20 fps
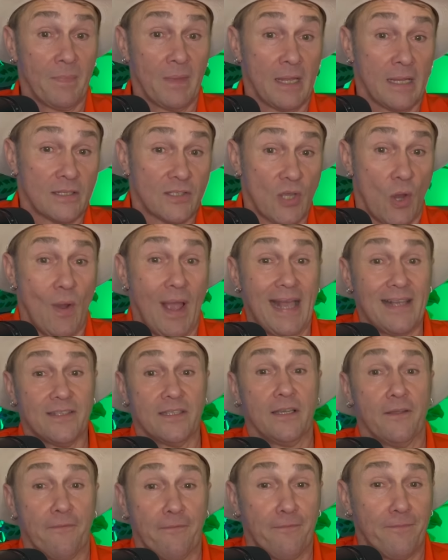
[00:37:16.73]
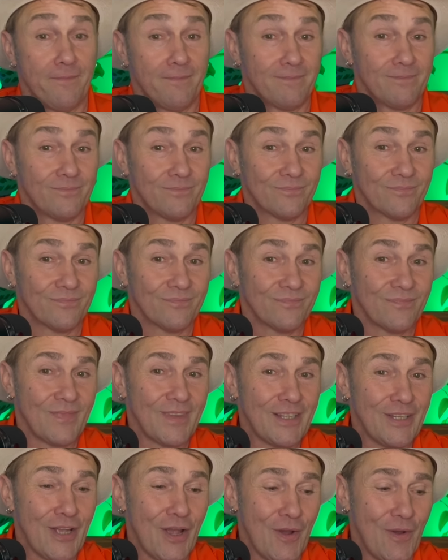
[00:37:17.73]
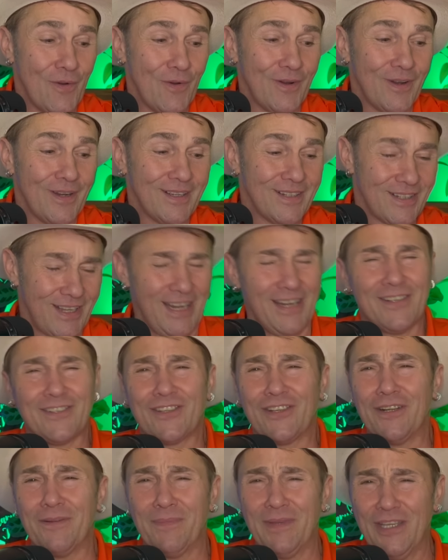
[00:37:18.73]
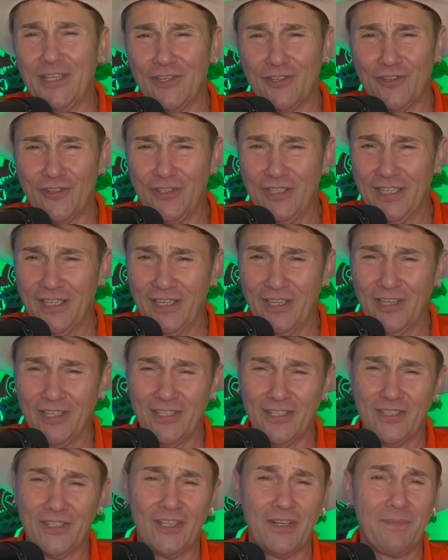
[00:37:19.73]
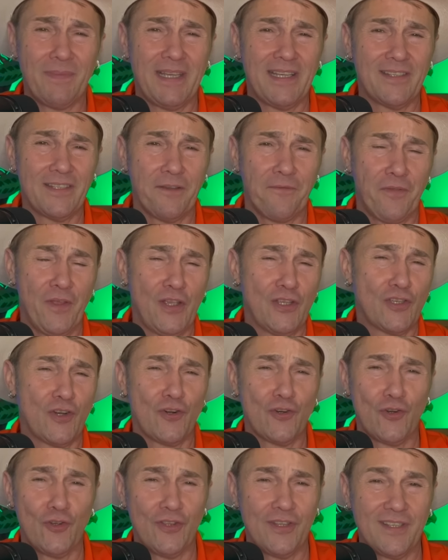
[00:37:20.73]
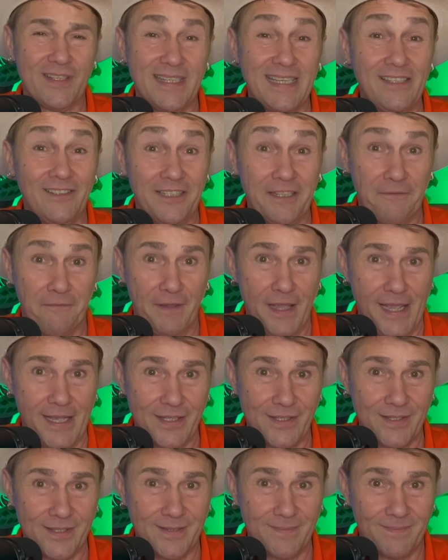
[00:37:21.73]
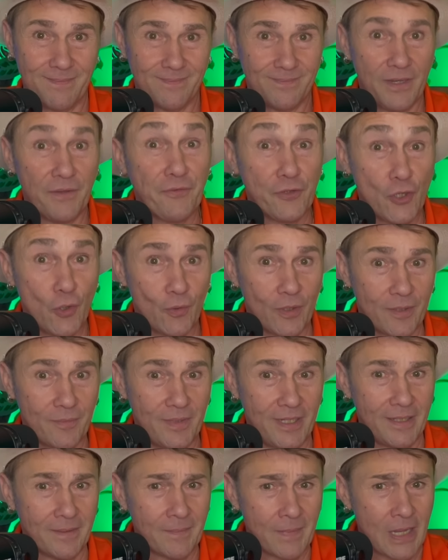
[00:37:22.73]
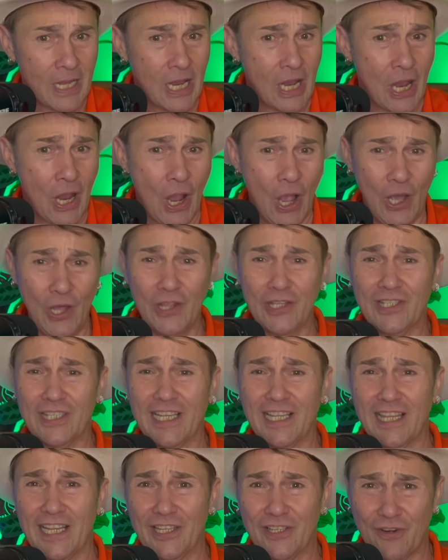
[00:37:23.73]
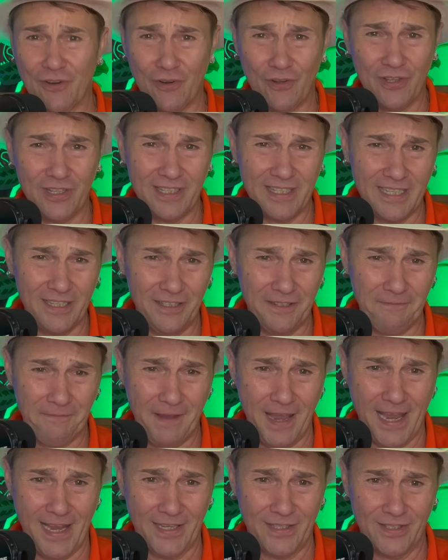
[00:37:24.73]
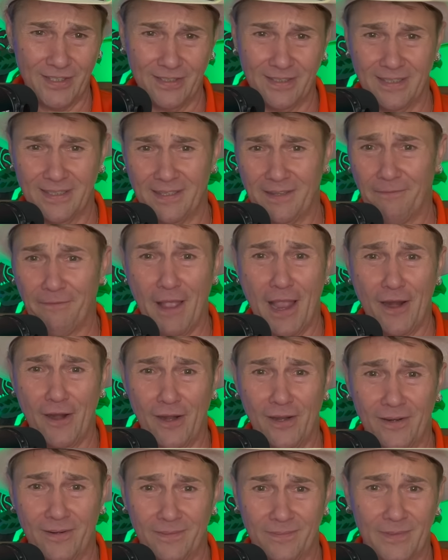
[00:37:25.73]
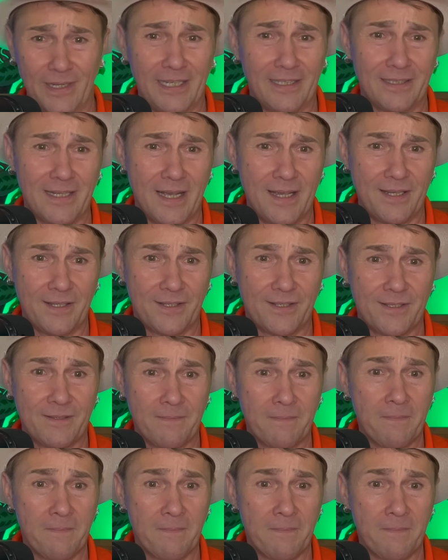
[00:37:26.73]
So as if, you know, and it's going to be interesting because it's going to be as if they turned on the ceiling fans, if you know what I mean. All of a sudden, they turn on the ceiling fans and the fire ignites.